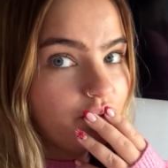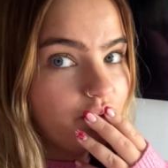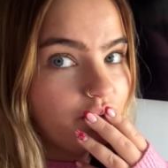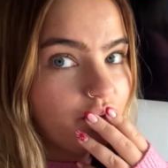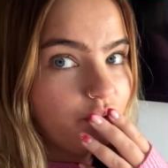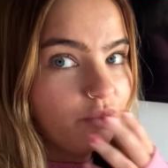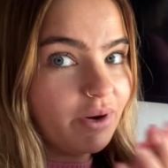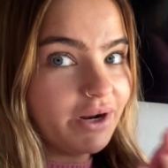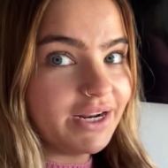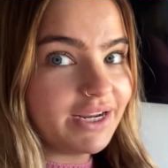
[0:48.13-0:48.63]

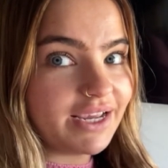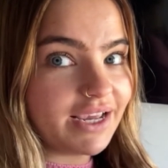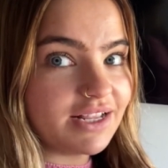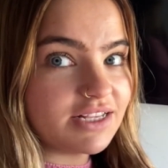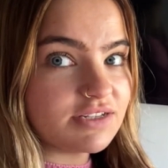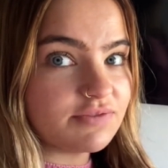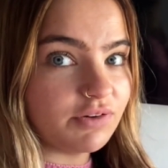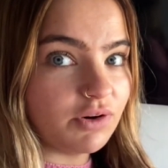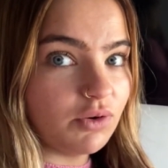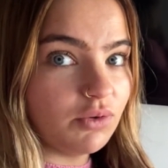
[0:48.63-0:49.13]
when it
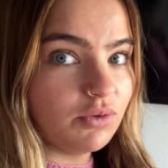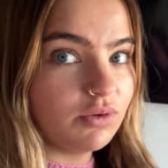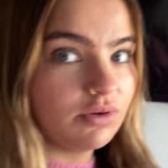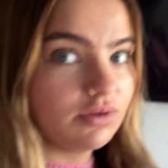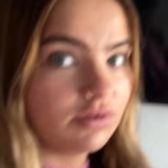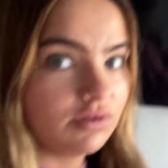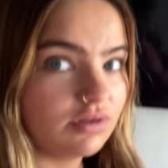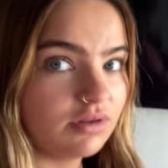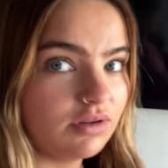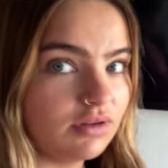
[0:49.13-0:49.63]
gets full
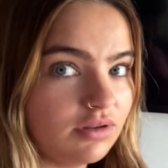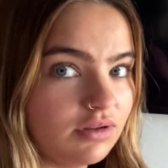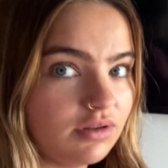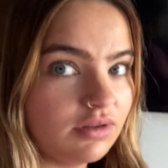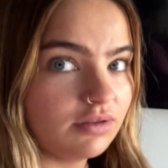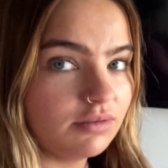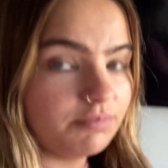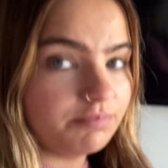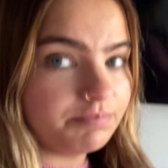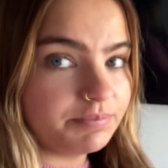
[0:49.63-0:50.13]

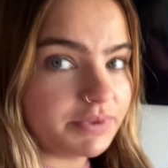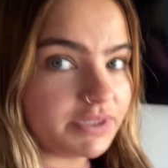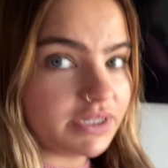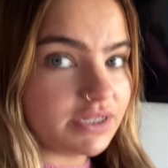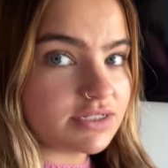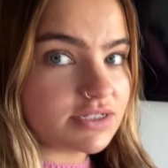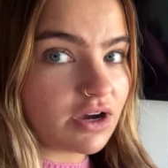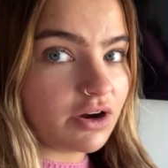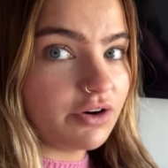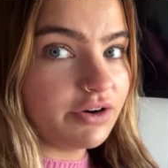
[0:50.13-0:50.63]

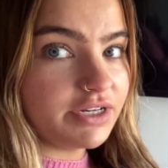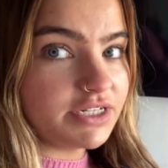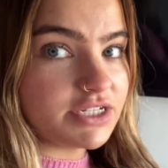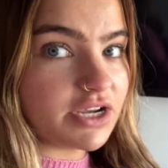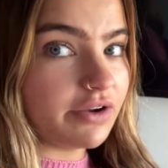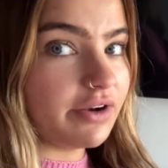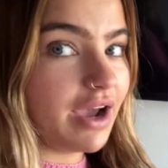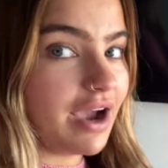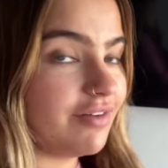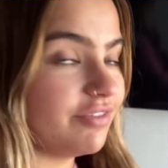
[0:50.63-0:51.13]
because I already don't have